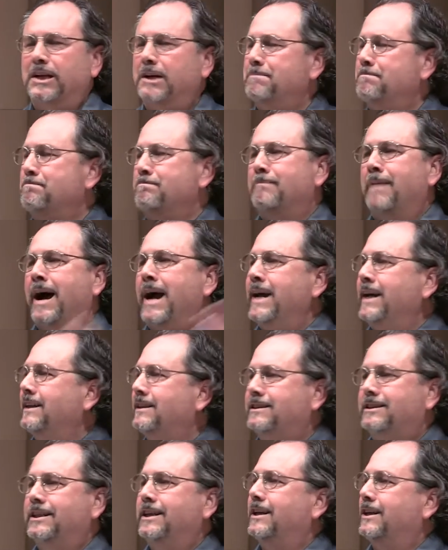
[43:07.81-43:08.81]
a
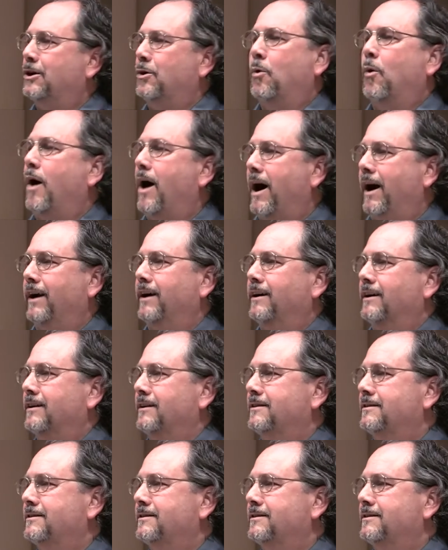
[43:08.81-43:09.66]
mighty choir,